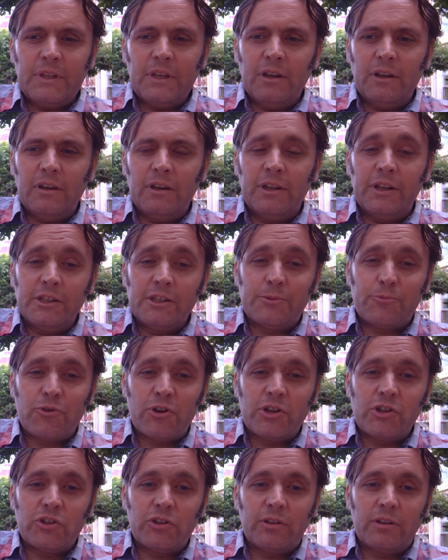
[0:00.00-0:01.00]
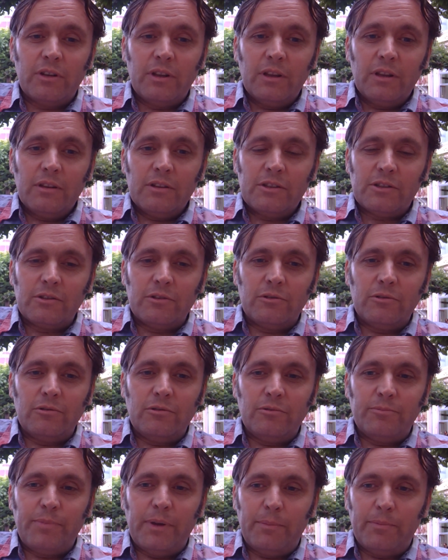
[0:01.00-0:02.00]
an inspiration
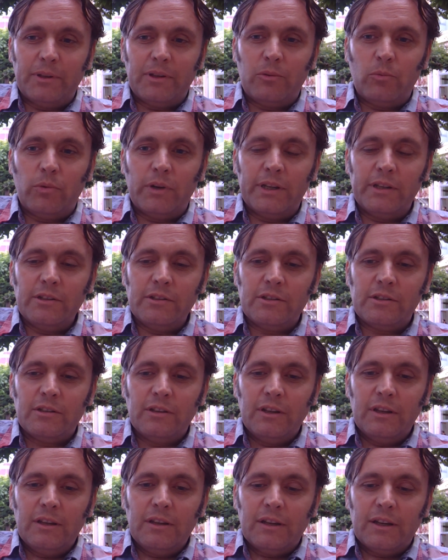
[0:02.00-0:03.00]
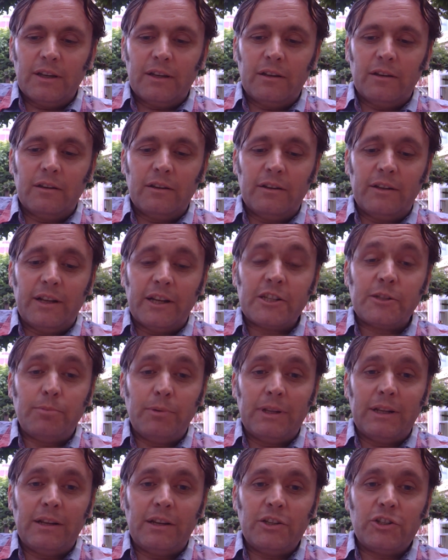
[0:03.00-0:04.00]
to people in Wales, an
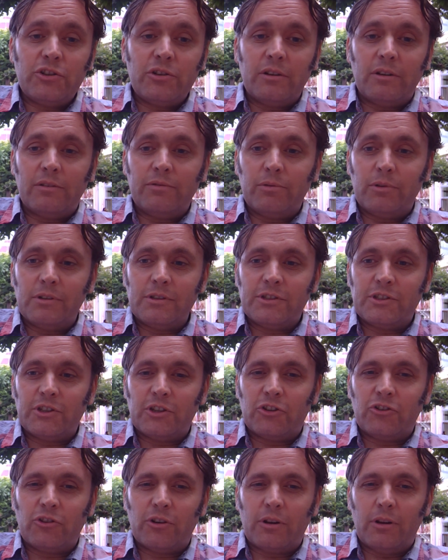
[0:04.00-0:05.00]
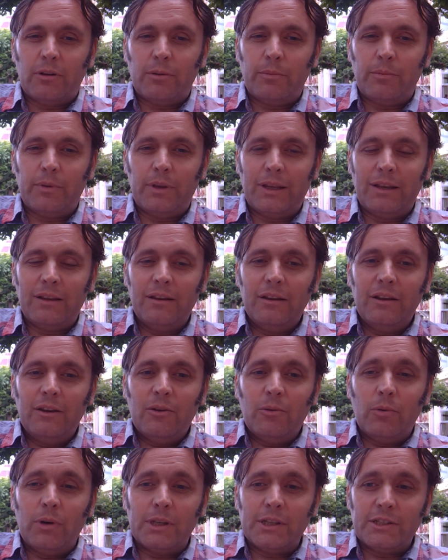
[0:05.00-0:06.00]
explanation of what Circular Economy
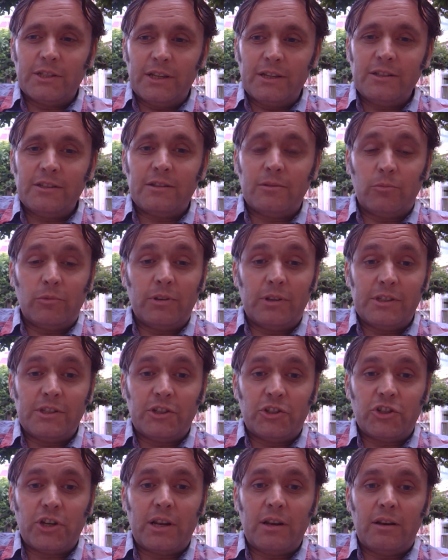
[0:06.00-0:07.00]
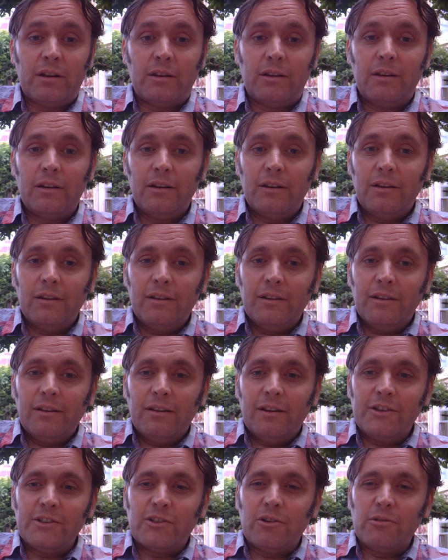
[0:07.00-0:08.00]
Wales is and what its agenda
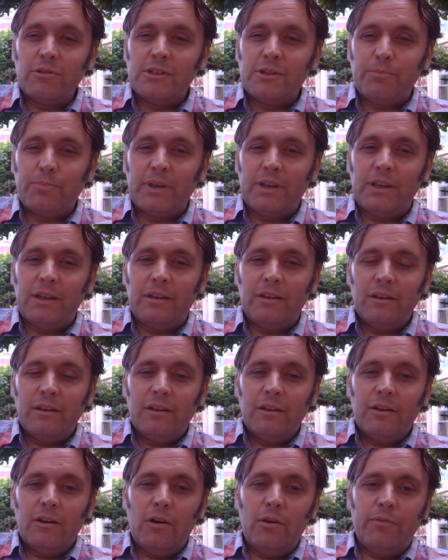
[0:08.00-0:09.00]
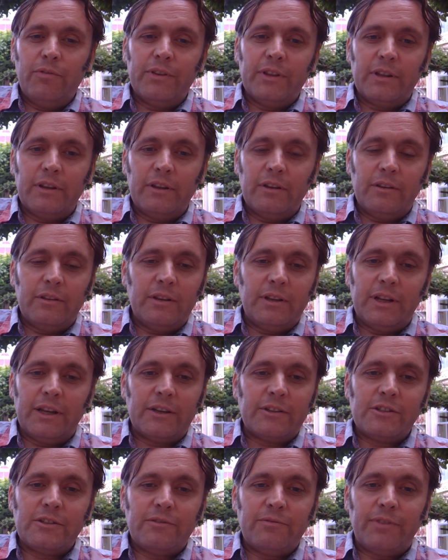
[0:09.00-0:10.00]
is going to be over the
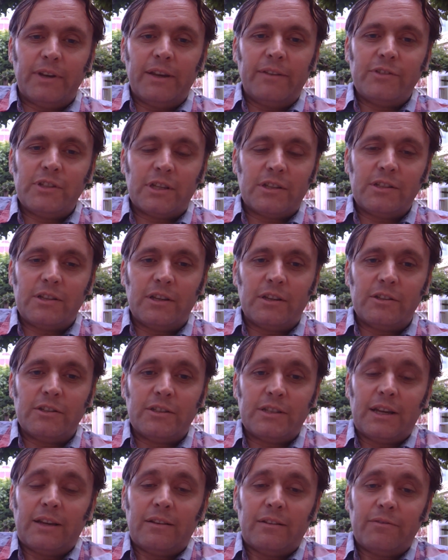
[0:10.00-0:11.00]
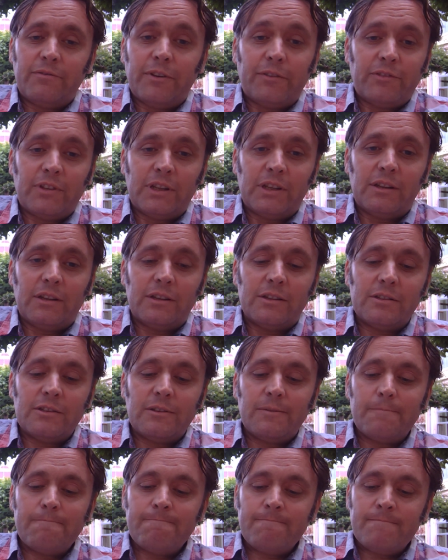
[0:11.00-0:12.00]
next 5, 6 years, 10, 15 years.